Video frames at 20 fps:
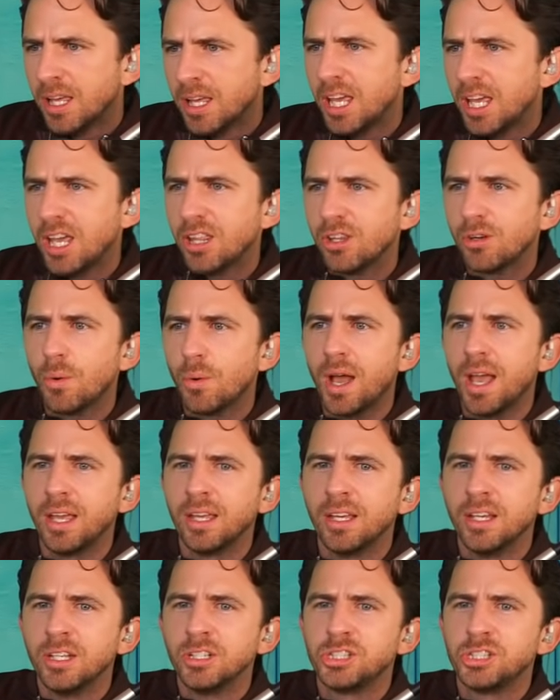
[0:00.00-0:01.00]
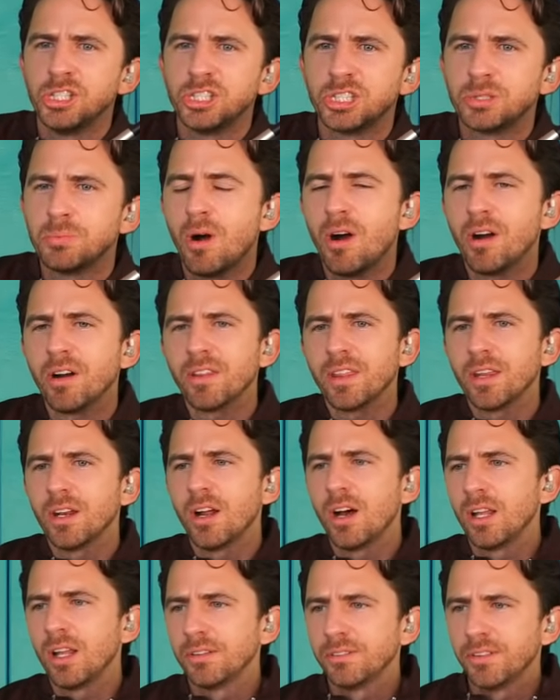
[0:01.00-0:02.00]
Either way, she's smarter than
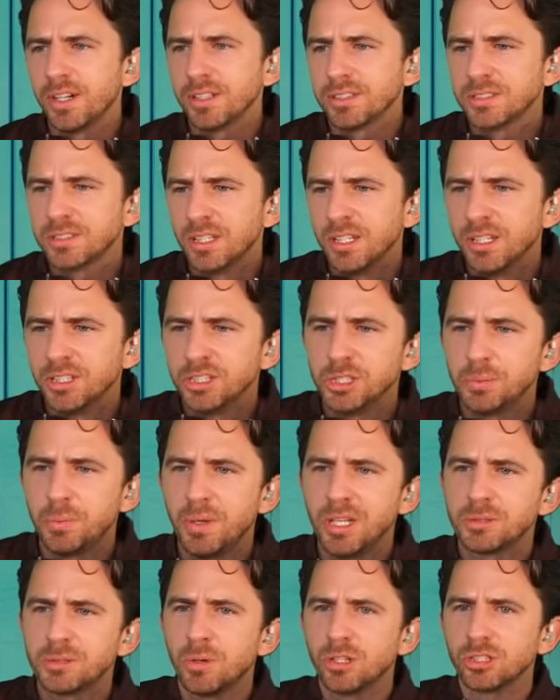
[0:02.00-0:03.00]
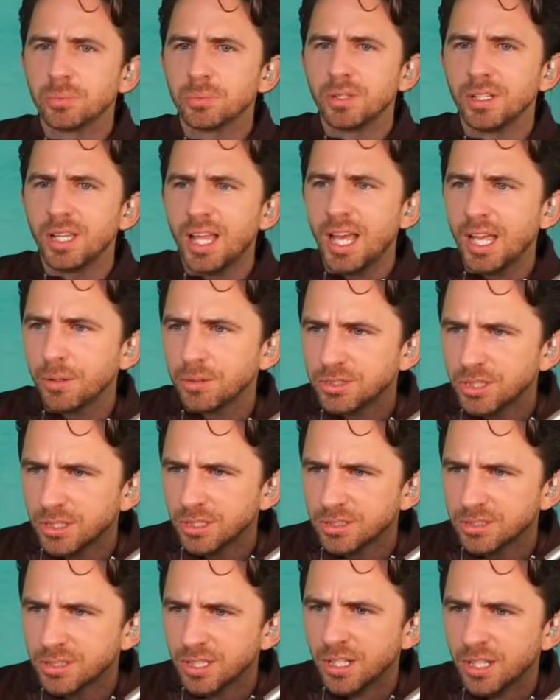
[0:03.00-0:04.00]
all of us. She speaks multiple
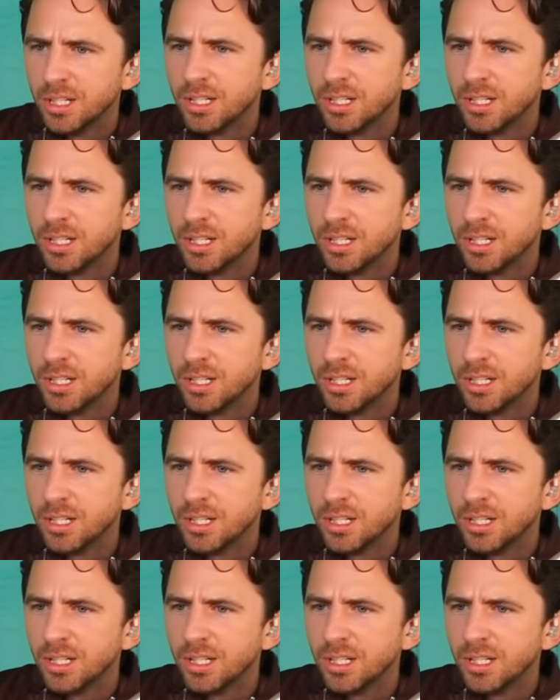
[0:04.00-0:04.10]
languages.